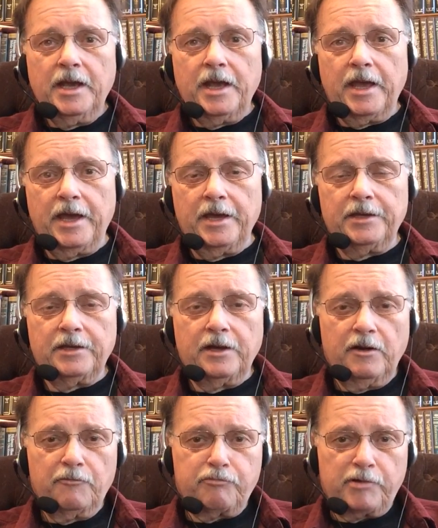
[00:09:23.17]
and
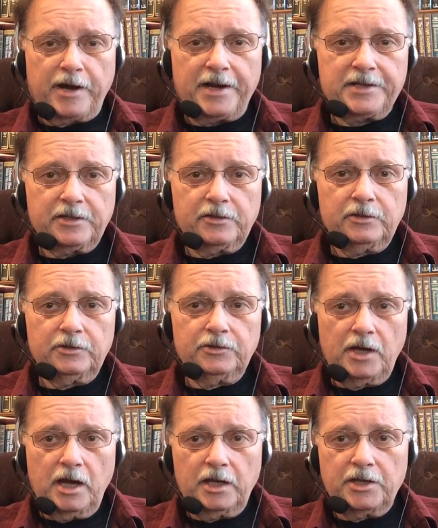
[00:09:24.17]
of practical
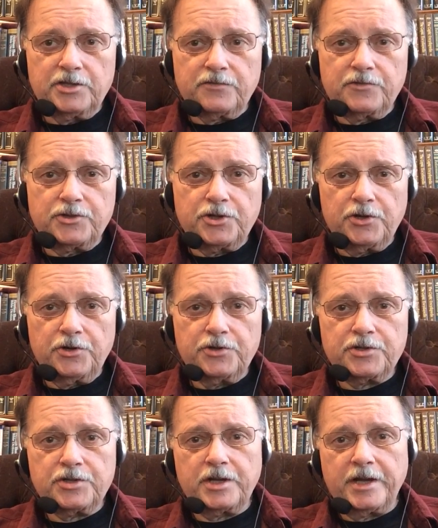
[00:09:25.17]
knowledge of the
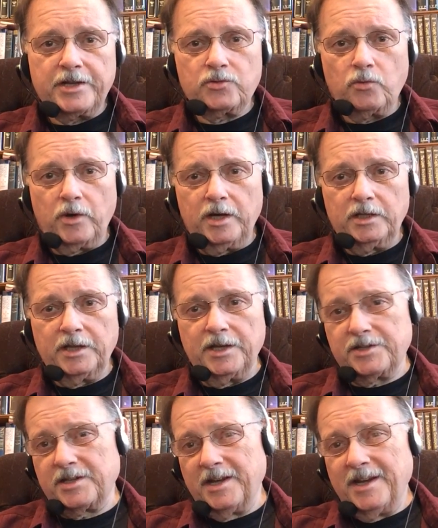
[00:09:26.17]
church, as well
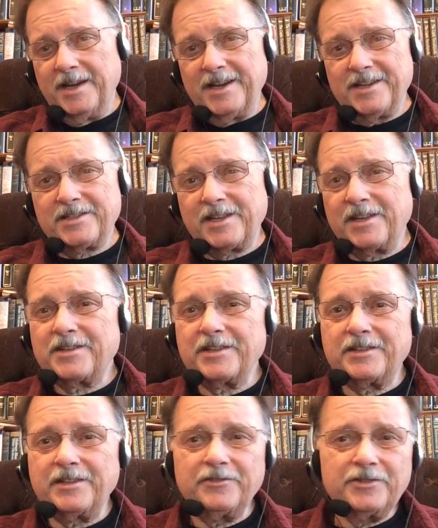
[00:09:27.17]
as a
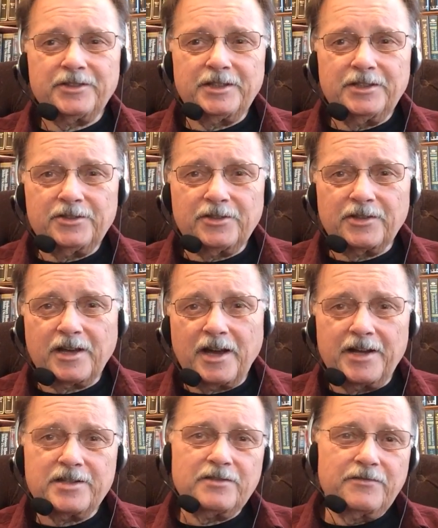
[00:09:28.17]
sensitivity to the
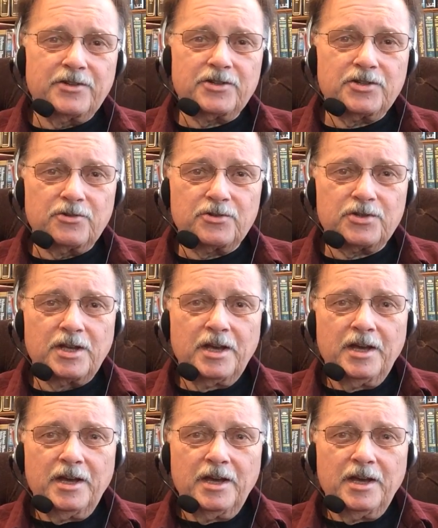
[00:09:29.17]
kinds of issues